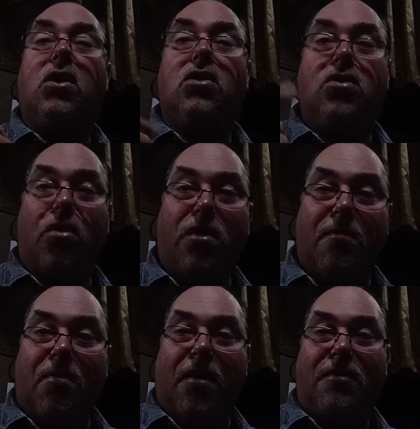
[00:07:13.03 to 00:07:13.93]
You're the
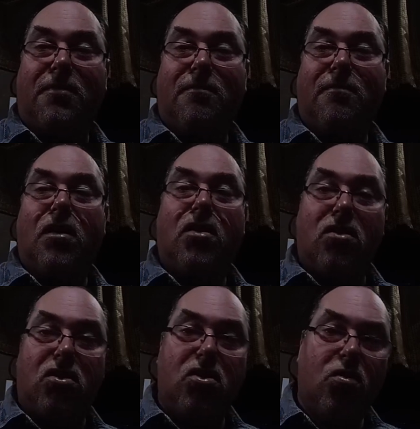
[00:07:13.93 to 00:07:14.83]
boss.
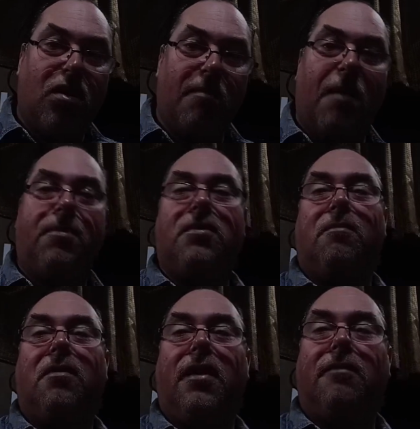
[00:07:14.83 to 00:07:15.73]
You come up with the
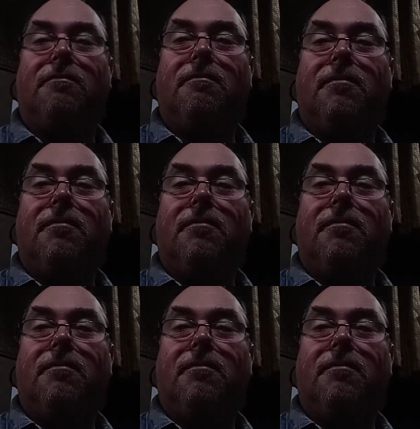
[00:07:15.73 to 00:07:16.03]
plan.